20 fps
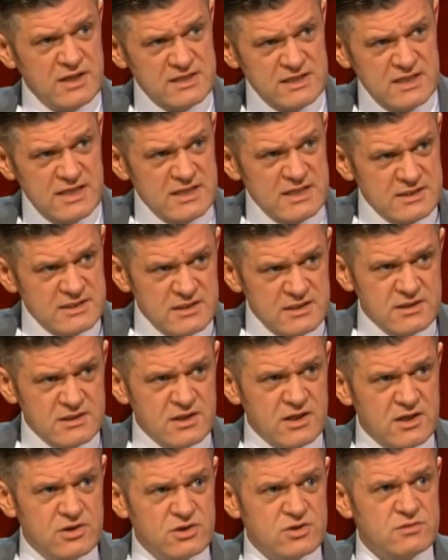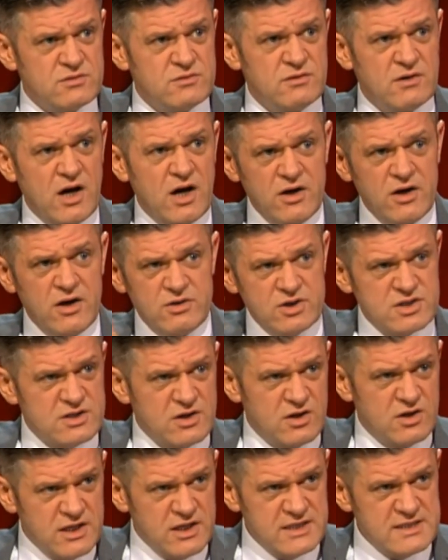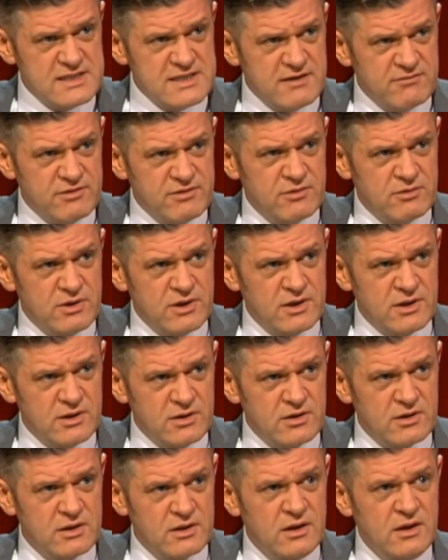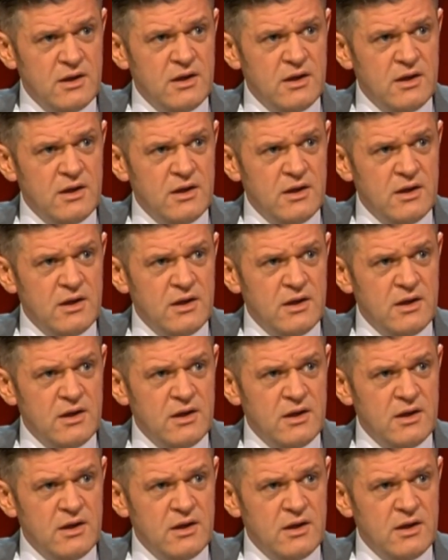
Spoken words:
translated into Irish. We have Irish signs everywhere and all.